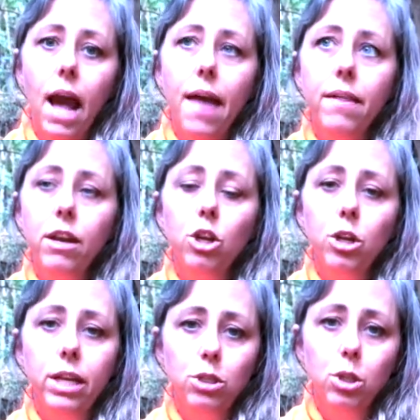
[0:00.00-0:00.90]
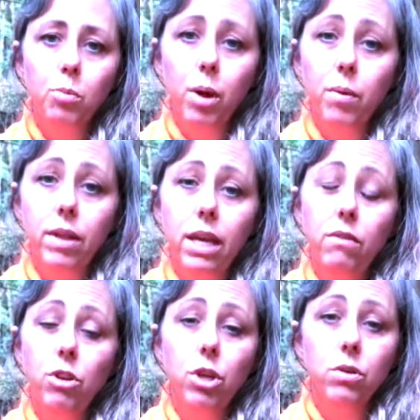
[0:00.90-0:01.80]
And then it could get to the point where they
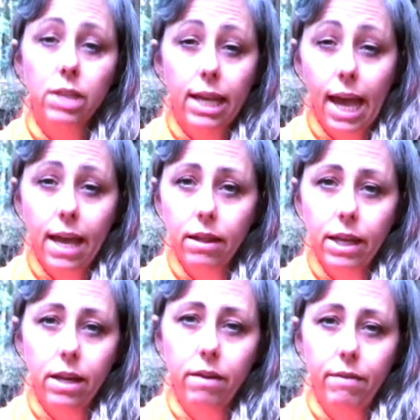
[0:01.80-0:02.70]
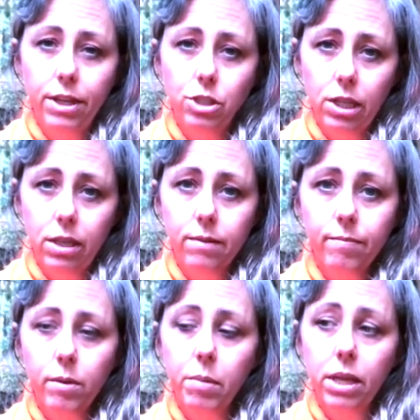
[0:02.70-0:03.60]
even use like alien invasion,
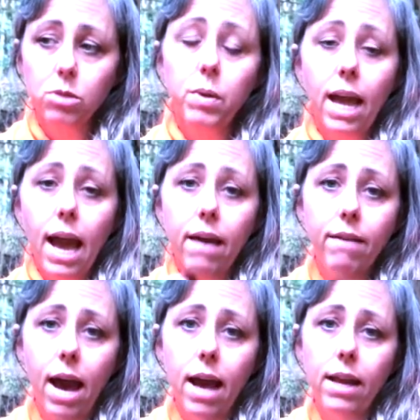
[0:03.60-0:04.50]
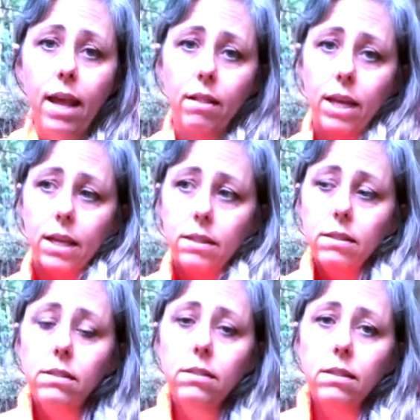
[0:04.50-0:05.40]
because we have had
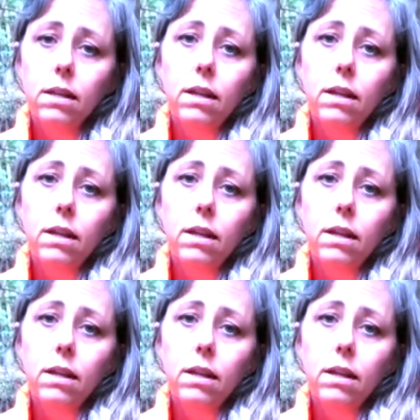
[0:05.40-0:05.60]
aliens,